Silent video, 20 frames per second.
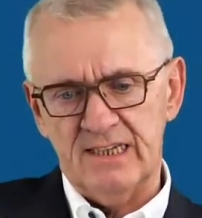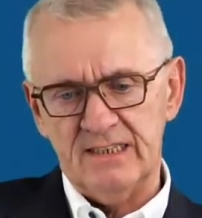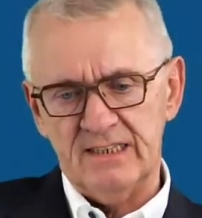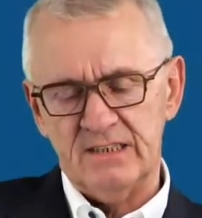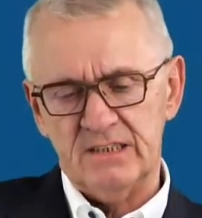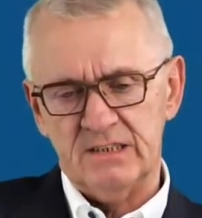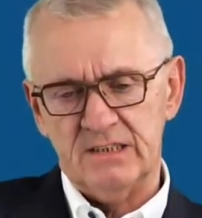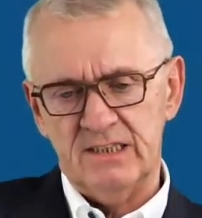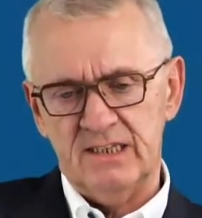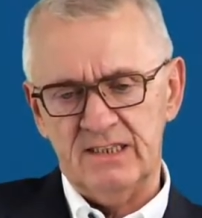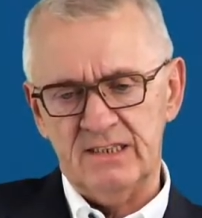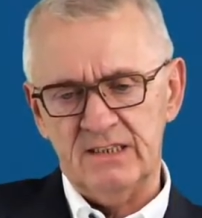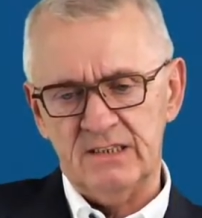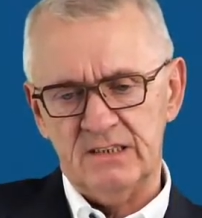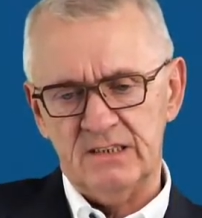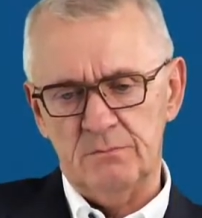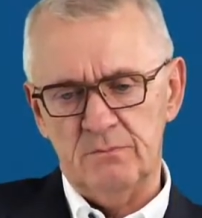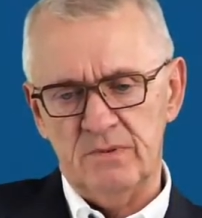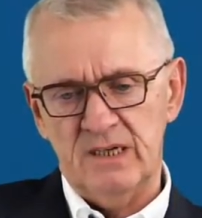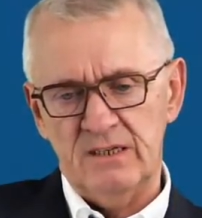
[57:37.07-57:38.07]
That
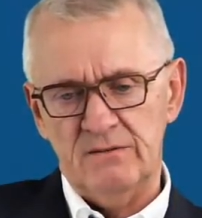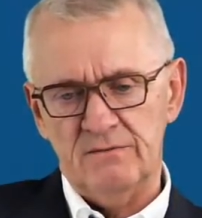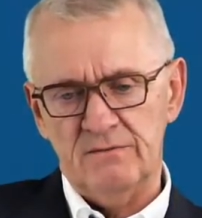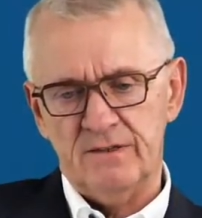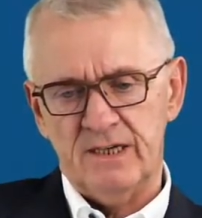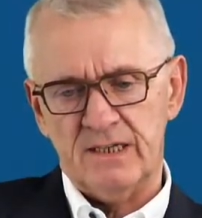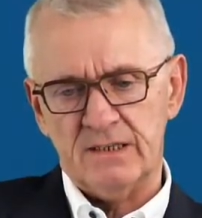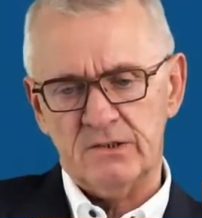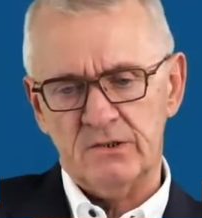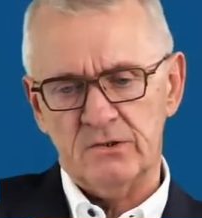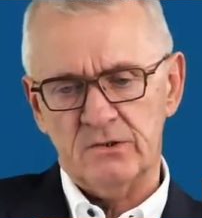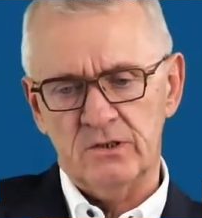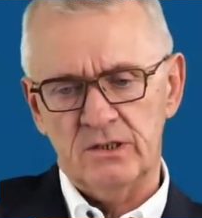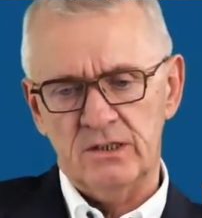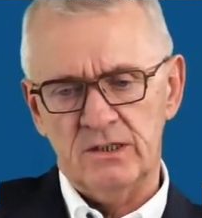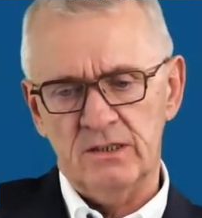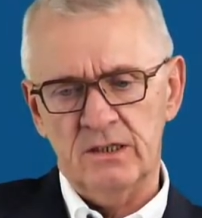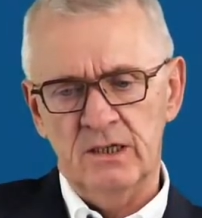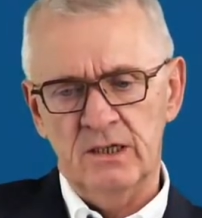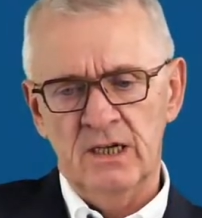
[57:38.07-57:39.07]
is the main factor
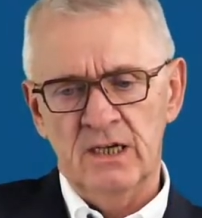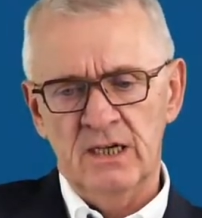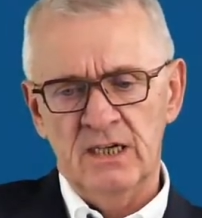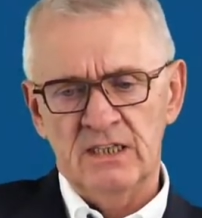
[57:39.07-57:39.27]
here.